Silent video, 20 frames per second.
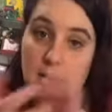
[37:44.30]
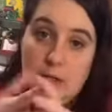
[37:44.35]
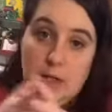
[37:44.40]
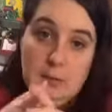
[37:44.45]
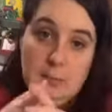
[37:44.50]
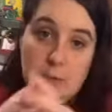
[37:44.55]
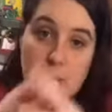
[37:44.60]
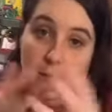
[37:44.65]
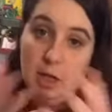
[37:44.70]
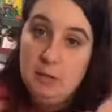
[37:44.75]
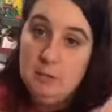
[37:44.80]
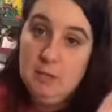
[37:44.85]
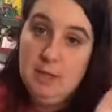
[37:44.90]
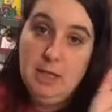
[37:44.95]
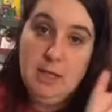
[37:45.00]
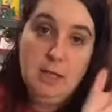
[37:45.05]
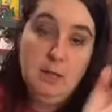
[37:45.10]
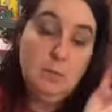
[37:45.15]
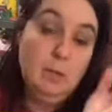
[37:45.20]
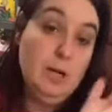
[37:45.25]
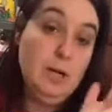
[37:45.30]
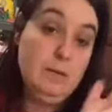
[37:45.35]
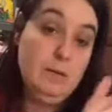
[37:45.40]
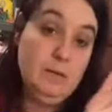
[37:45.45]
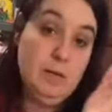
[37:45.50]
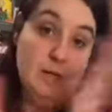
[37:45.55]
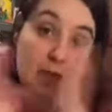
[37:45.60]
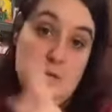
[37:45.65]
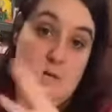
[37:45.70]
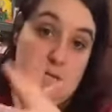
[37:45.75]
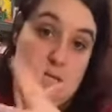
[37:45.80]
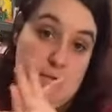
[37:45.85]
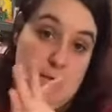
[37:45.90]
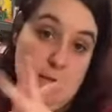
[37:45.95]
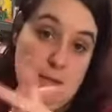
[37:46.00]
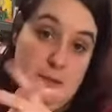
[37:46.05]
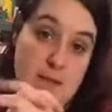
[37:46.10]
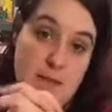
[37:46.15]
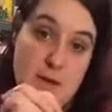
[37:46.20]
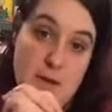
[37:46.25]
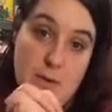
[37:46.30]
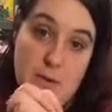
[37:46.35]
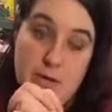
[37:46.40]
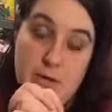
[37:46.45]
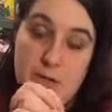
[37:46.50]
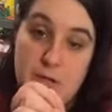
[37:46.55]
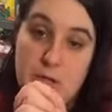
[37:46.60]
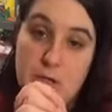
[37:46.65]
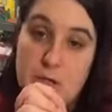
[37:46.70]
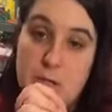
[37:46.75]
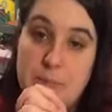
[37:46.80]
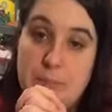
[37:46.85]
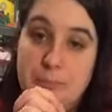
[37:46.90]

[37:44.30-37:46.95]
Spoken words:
card making, whatever they decide that they want to do.